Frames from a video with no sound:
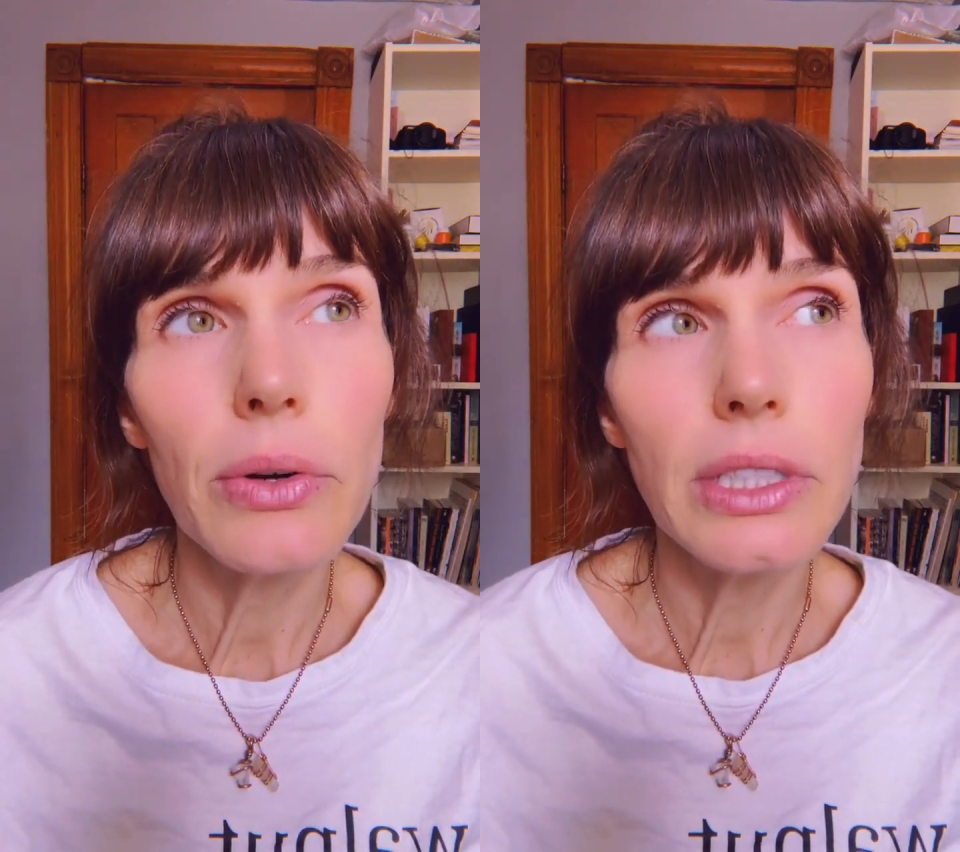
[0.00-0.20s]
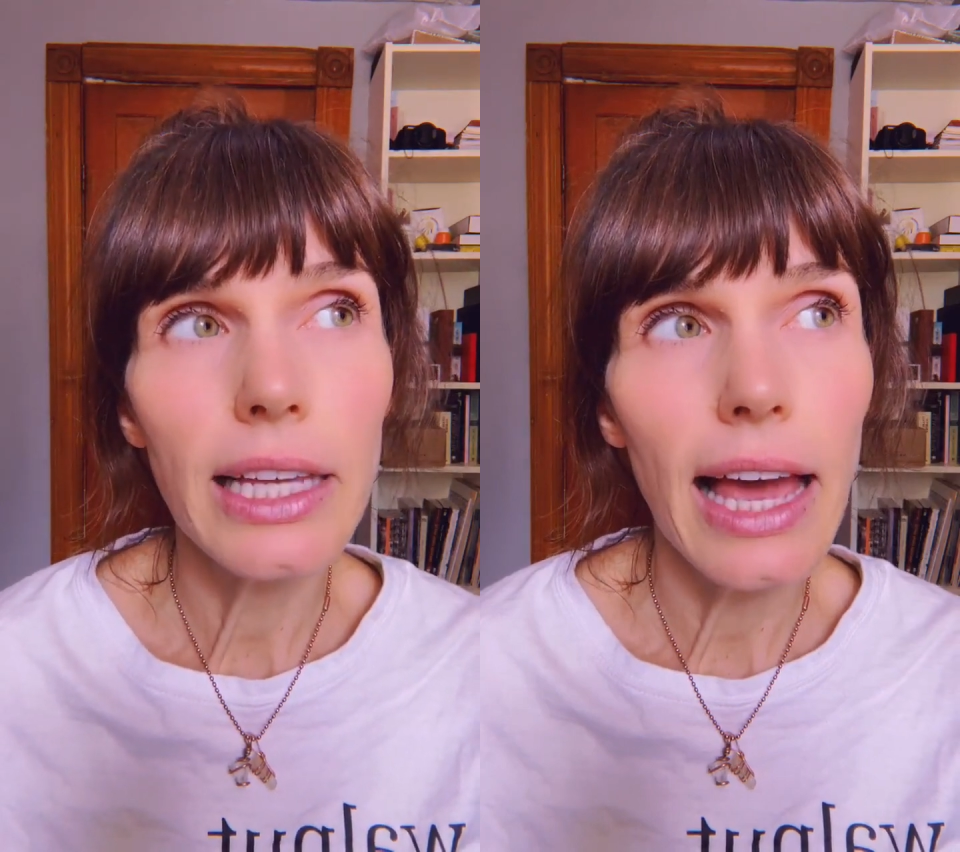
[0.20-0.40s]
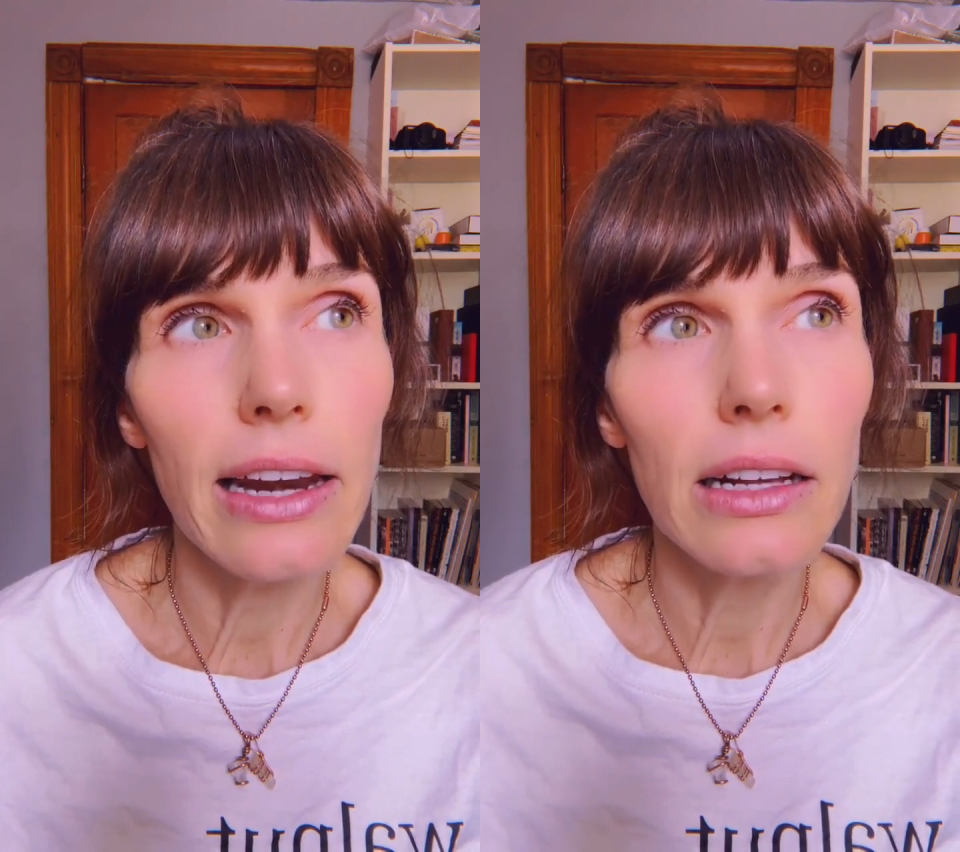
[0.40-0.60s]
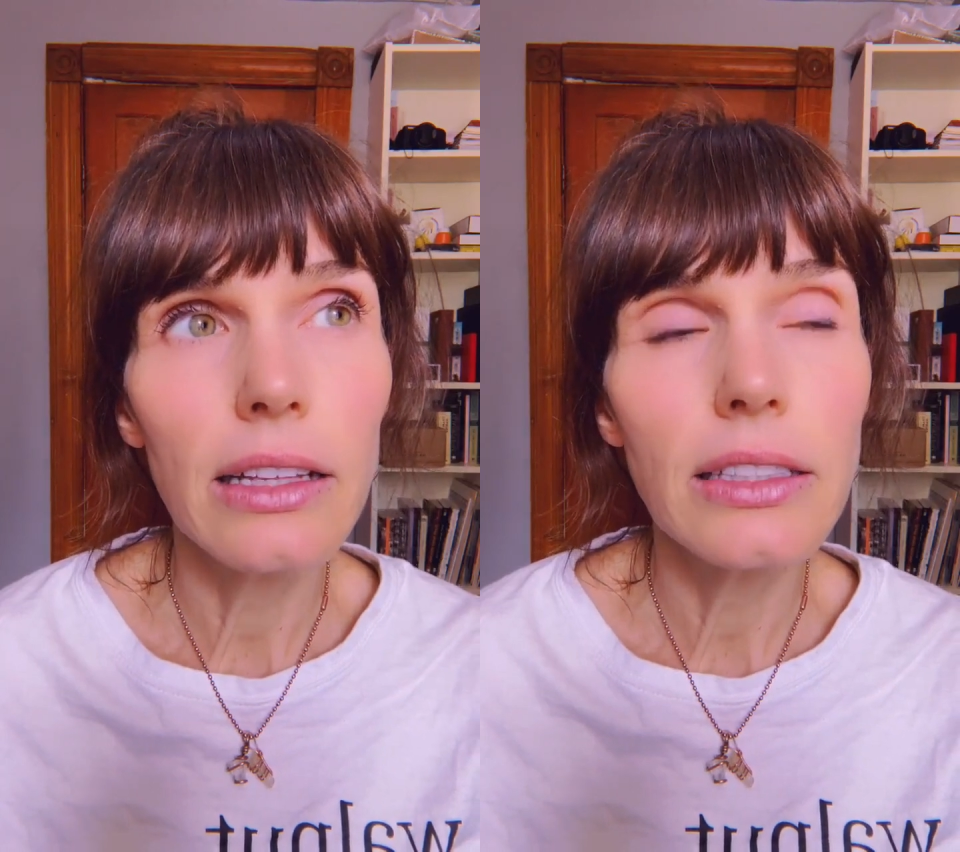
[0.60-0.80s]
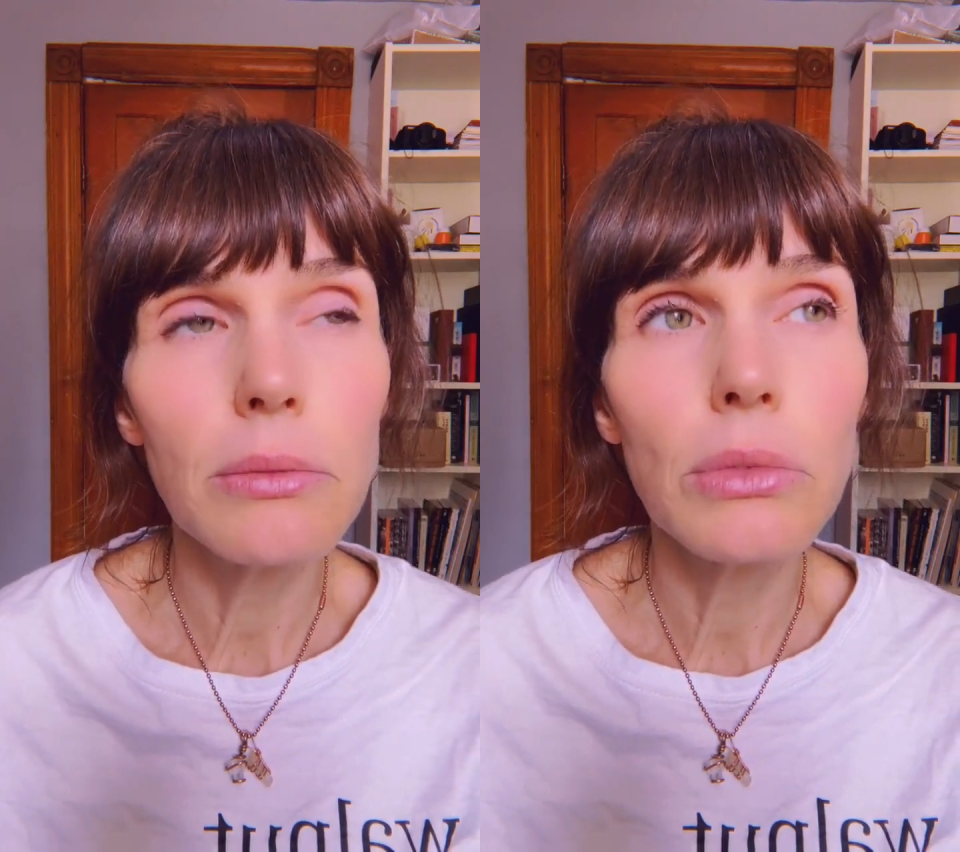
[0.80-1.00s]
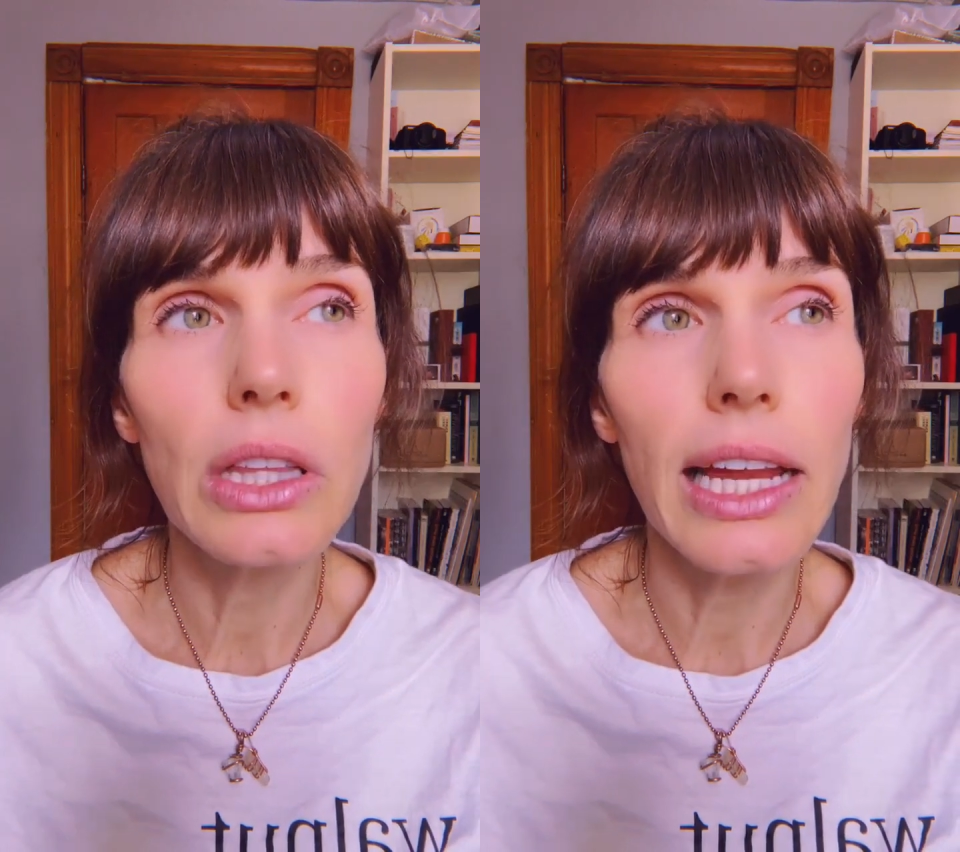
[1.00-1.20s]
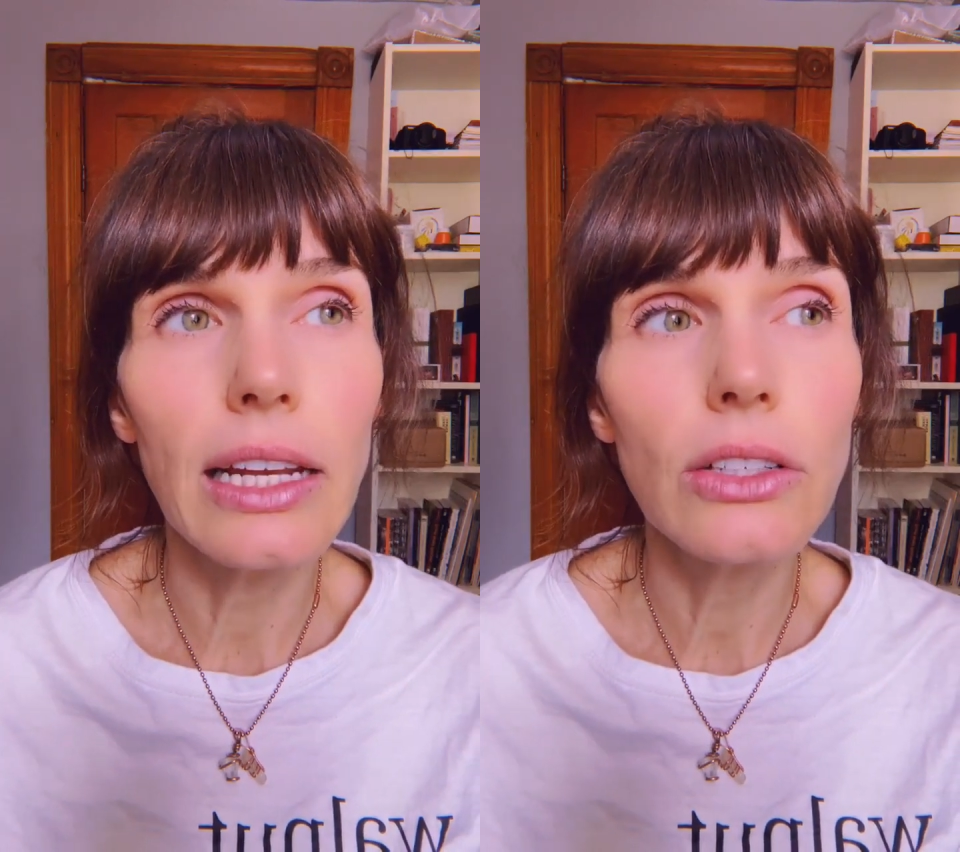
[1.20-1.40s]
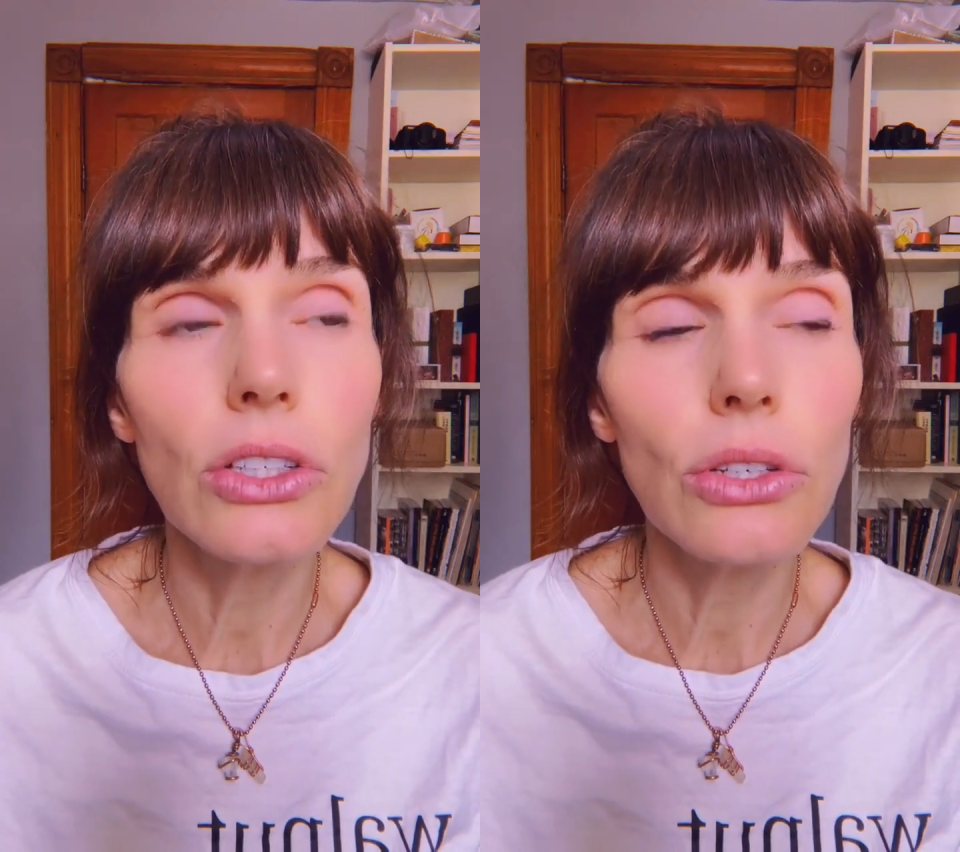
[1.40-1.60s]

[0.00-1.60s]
was a cataclysm related